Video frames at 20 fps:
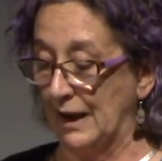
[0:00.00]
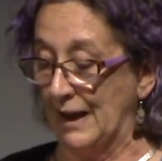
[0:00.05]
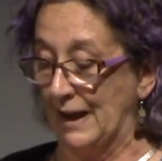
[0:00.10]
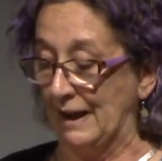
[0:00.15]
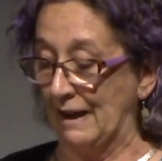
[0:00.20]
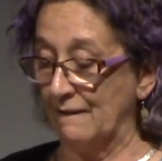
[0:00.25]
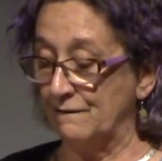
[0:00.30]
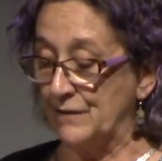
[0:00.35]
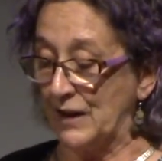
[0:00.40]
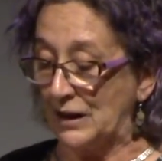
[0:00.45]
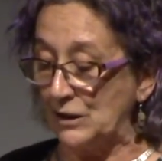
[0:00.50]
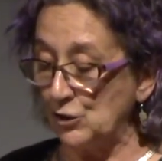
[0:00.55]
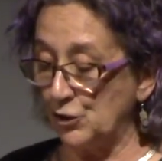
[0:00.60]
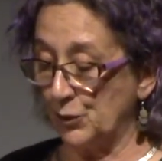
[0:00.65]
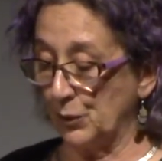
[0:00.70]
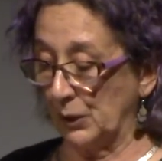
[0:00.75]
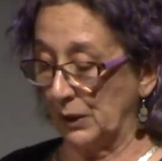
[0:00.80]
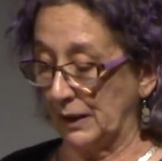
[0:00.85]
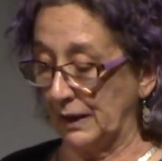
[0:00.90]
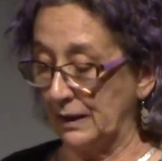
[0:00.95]

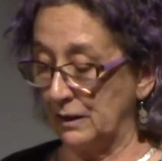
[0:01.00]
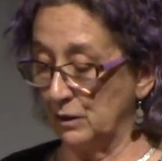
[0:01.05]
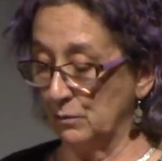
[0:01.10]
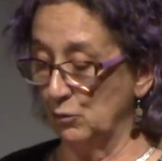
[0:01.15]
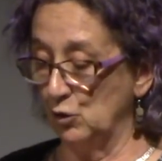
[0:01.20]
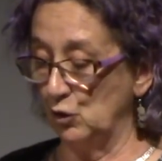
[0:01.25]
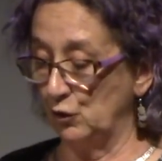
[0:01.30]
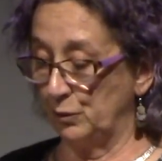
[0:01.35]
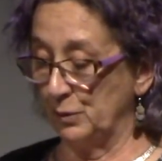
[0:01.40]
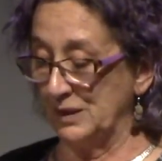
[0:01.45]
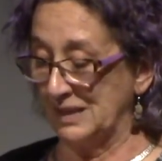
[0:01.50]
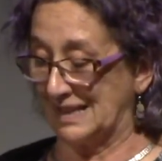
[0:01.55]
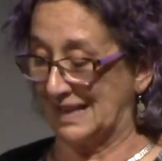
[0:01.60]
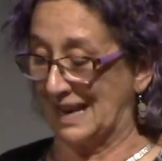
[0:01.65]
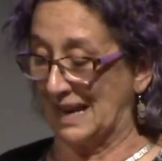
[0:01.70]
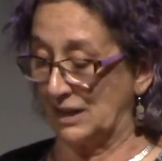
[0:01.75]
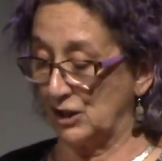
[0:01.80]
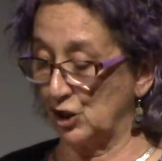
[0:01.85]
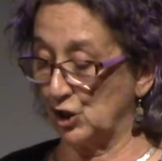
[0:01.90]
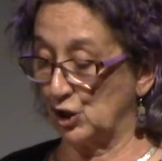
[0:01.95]
Eventually, the movements
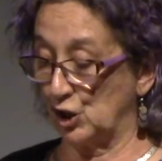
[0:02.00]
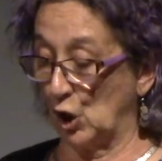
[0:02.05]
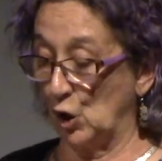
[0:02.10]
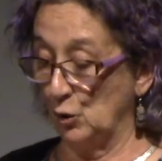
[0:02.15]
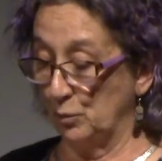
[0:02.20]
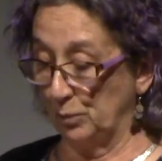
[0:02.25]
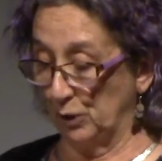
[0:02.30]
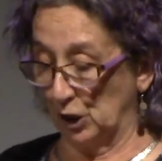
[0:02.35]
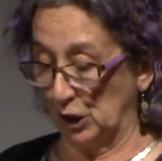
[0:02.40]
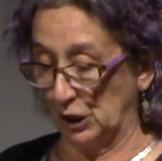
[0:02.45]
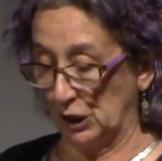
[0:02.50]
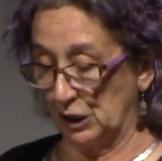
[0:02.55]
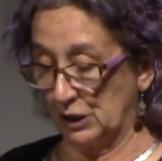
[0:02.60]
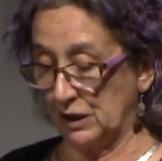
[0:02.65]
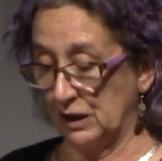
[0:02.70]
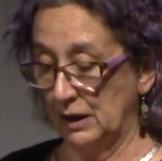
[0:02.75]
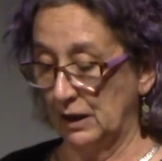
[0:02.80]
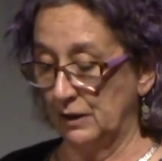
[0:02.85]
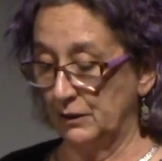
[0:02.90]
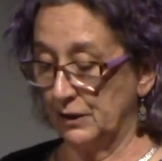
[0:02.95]
get so blurred
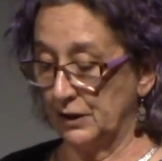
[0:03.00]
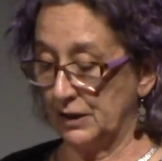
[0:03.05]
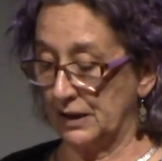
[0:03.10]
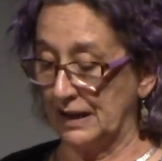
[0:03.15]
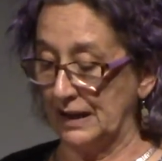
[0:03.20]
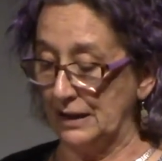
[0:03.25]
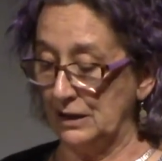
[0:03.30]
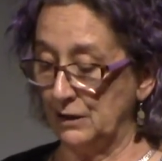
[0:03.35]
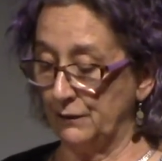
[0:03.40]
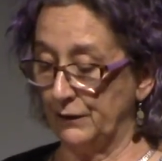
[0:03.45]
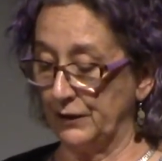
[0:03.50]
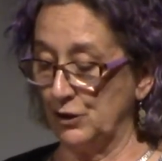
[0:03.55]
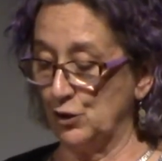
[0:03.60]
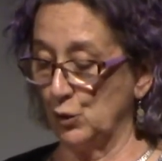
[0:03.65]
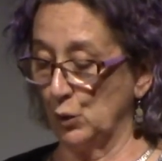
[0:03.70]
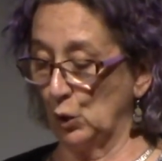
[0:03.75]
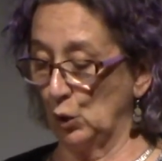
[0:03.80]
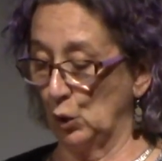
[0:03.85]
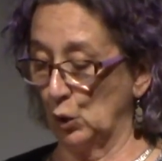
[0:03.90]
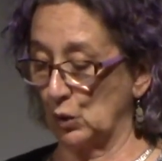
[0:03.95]
that the individual
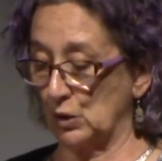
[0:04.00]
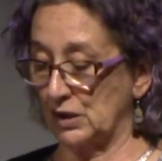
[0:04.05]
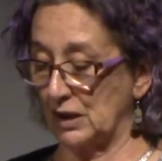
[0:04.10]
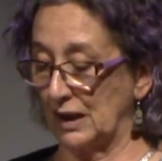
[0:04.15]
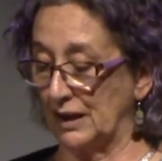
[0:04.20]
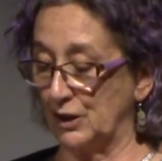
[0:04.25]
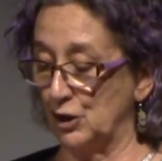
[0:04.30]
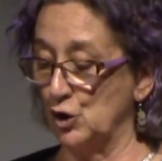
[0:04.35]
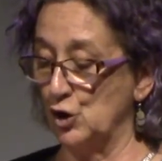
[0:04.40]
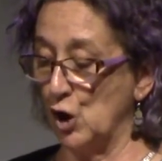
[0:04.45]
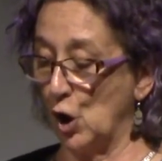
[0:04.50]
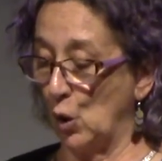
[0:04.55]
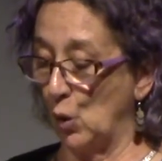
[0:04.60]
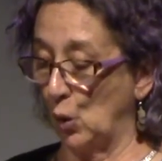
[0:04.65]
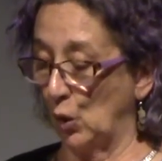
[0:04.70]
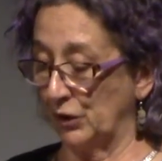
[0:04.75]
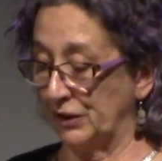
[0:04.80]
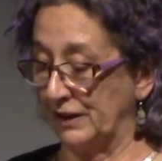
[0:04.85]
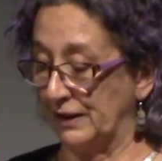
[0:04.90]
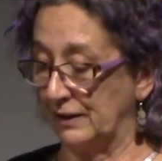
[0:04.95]
looks like no
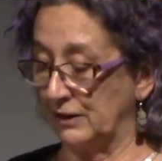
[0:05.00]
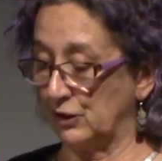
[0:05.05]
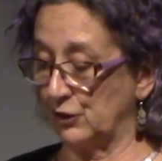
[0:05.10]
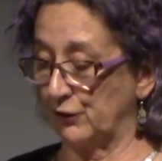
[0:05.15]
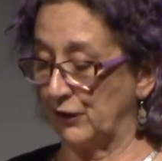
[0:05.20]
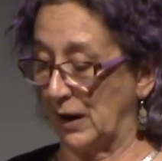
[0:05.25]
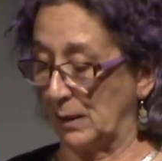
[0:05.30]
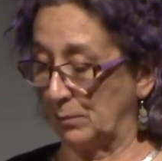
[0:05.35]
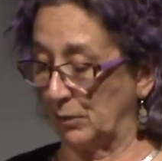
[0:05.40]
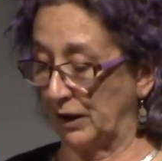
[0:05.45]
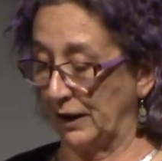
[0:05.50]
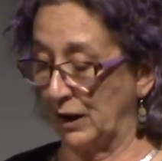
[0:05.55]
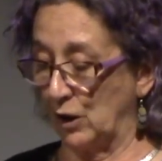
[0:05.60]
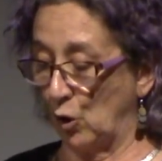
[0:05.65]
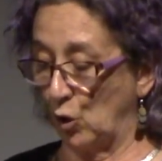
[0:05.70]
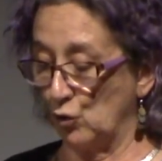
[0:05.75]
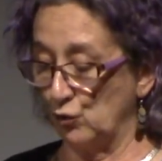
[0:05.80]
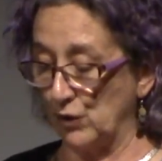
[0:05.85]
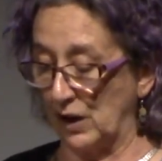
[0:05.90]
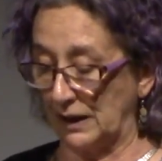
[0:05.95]
one in its family
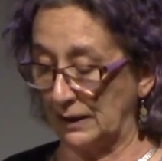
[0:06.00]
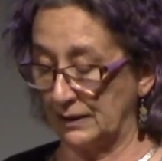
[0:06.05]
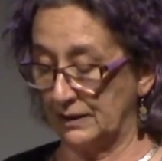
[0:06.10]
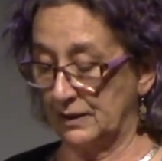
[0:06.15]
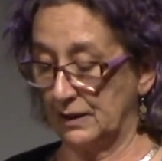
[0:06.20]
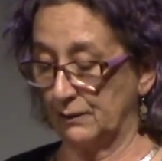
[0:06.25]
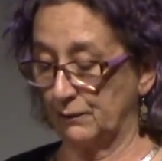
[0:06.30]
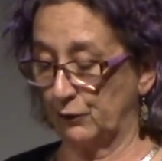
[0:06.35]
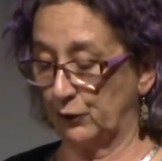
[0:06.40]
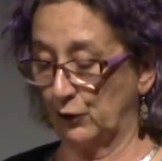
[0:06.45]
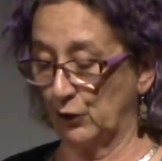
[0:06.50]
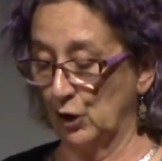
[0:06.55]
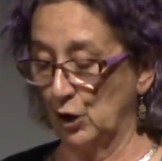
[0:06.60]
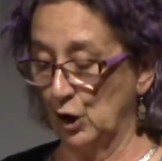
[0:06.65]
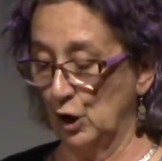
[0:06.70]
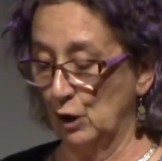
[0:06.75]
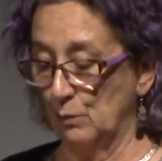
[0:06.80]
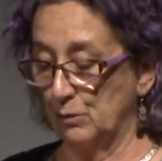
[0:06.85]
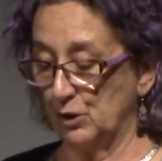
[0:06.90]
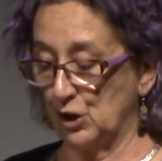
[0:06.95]
or relatives,
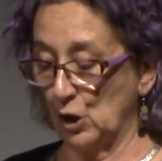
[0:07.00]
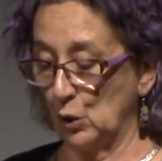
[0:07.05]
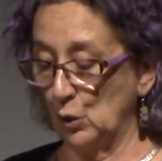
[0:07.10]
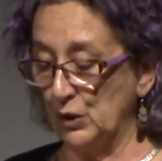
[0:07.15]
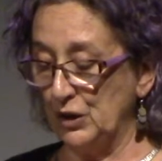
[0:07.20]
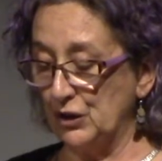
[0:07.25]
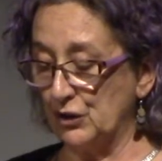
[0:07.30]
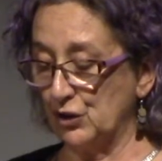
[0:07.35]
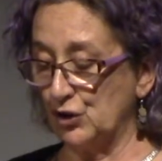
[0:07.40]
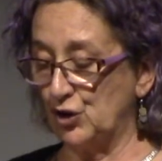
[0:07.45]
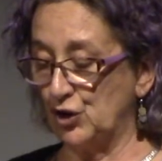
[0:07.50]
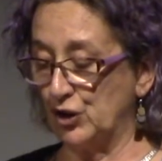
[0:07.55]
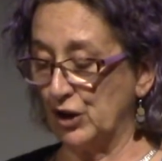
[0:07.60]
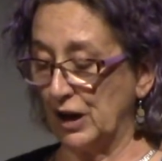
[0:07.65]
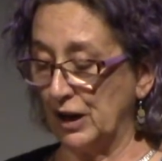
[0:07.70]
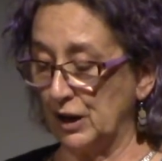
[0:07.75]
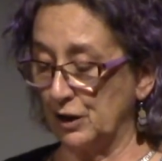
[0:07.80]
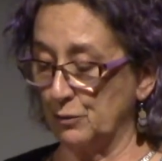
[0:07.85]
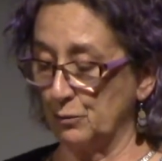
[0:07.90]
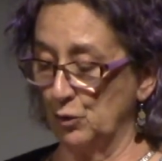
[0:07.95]
but only the
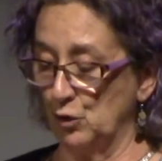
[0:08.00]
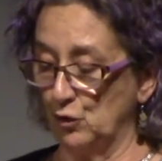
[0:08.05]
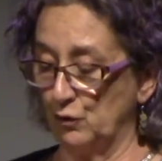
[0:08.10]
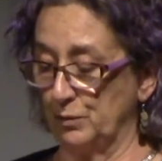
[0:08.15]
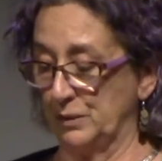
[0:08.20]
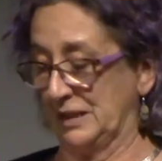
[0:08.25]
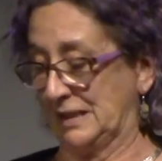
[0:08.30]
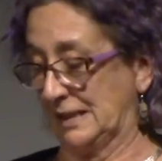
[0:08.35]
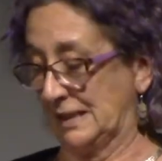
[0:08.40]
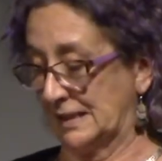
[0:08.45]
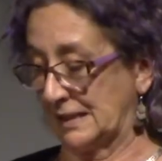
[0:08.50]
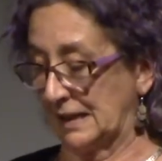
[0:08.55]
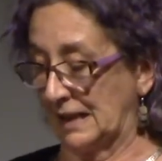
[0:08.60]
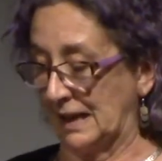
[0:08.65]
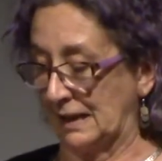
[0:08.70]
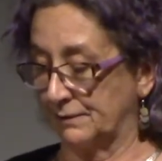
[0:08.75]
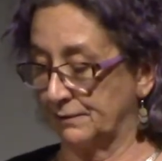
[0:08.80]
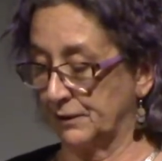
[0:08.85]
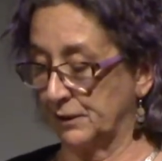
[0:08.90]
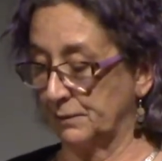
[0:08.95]
shared movement is left.
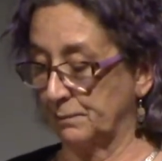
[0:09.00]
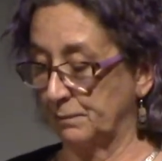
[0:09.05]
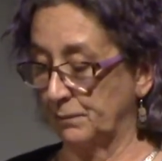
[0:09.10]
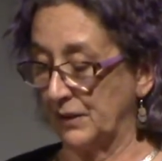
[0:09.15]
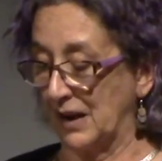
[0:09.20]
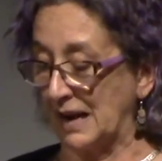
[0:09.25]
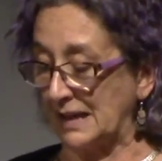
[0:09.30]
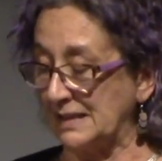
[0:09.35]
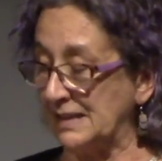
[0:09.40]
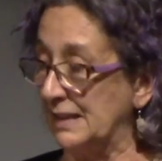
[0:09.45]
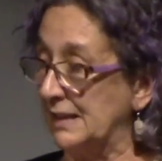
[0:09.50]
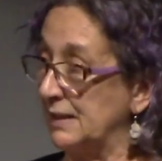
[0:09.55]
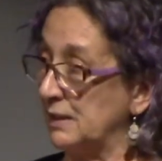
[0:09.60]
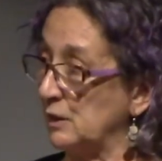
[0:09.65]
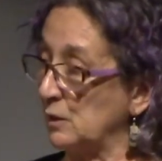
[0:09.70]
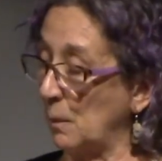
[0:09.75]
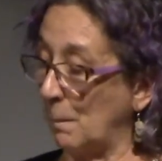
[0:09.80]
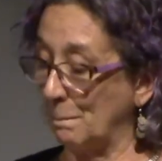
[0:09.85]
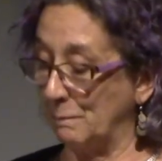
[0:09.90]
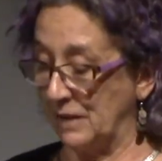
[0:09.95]
That is,
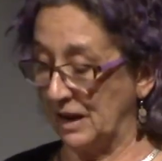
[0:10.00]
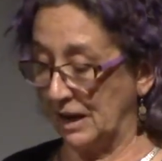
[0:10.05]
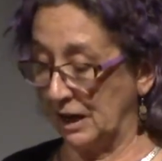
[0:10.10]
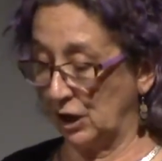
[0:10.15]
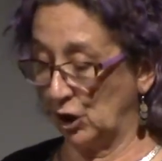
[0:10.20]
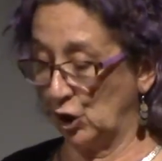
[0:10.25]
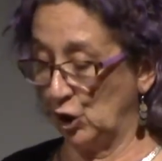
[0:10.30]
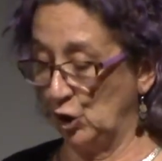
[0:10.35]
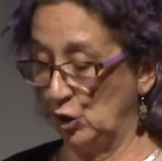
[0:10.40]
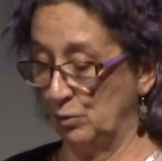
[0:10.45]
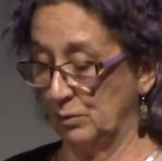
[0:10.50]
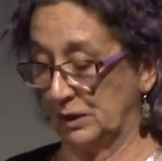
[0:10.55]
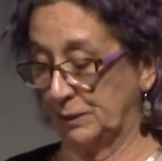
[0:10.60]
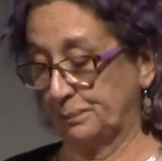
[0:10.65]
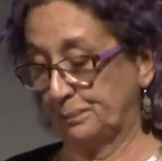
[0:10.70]
being human.